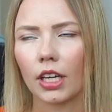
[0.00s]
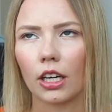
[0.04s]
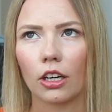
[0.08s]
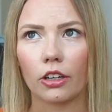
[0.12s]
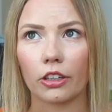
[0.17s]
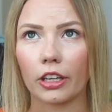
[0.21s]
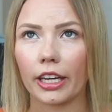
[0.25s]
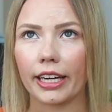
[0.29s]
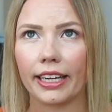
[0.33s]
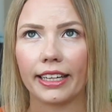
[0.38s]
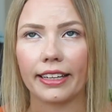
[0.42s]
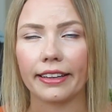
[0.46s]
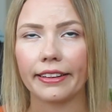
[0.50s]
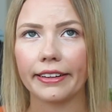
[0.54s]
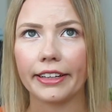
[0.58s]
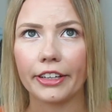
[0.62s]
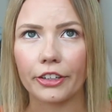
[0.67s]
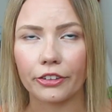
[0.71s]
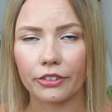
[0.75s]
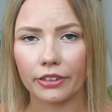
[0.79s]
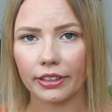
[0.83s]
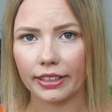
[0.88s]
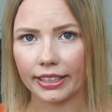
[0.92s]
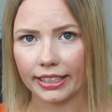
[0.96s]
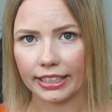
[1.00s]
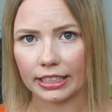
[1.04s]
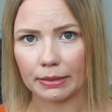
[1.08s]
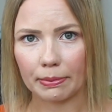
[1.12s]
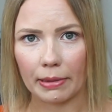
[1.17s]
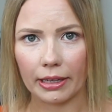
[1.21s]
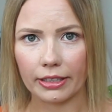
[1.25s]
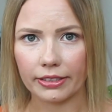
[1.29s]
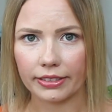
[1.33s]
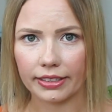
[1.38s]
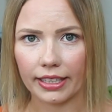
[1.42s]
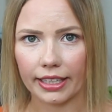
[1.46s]
okay, it literally
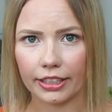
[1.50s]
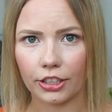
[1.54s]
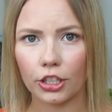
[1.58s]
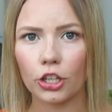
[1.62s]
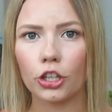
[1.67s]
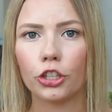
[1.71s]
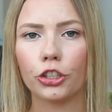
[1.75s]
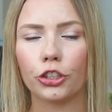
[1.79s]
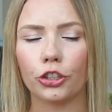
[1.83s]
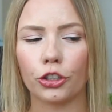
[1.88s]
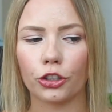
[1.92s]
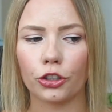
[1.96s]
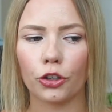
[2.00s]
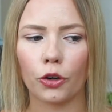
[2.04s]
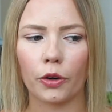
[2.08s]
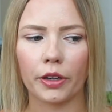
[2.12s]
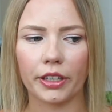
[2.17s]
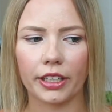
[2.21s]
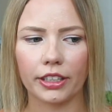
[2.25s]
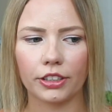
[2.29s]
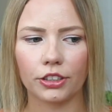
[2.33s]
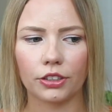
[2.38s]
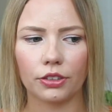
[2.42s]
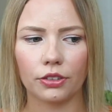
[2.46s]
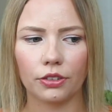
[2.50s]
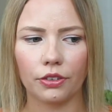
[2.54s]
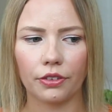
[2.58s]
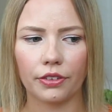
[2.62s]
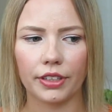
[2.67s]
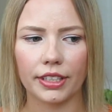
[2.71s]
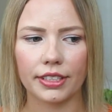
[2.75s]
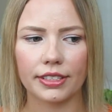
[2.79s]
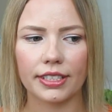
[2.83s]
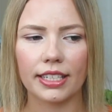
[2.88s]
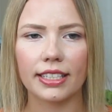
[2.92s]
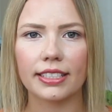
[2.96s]
smells like you're going into
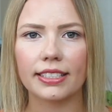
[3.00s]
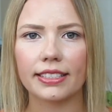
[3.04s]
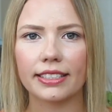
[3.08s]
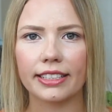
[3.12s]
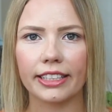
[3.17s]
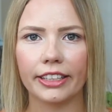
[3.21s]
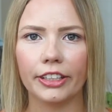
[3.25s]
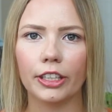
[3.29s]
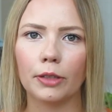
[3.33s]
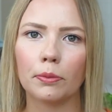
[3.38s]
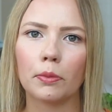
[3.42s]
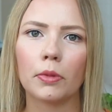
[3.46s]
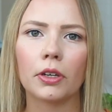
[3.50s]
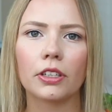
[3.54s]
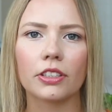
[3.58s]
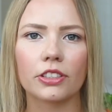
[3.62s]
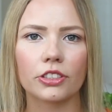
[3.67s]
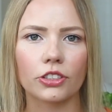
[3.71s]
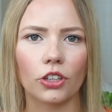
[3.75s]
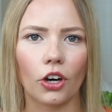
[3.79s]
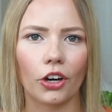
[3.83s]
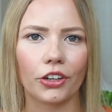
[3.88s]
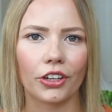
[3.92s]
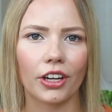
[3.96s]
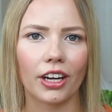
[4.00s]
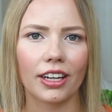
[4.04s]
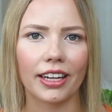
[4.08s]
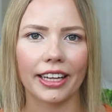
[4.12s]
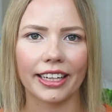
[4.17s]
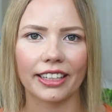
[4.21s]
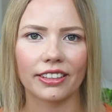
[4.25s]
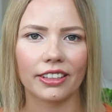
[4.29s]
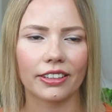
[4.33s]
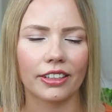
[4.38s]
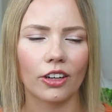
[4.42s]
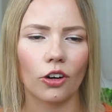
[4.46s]
this steam sauna,
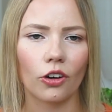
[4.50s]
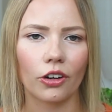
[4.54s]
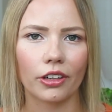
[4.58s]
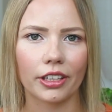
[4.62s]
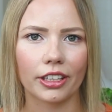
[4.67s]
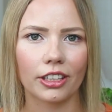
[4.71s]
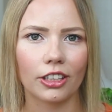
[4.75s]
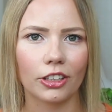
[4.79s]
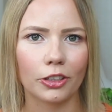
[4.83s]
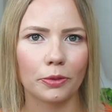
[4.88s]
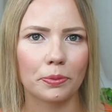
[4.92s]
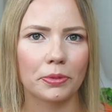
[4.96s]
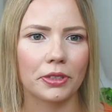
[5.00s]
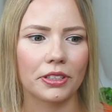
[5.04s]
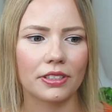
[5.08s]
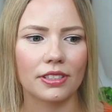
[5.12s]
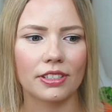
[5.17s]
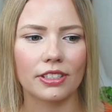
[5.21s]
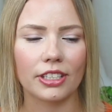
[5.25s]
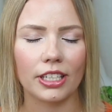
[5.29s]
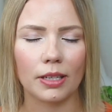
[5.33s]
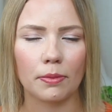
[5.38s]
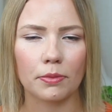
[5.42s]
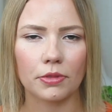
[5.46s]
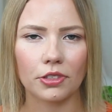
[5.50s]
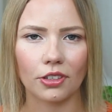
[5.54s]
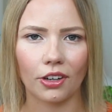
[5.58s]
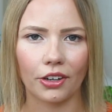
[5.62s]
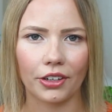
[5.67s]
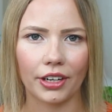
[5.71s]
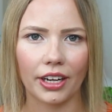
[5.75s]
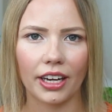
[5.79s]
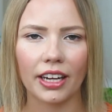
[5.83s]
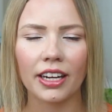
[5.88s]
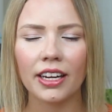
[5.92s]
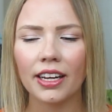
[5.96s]
like in an eucalyptus steam
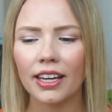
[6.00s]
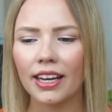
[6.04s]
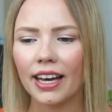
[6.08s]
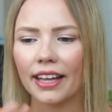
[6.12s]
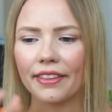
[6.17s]
sauna.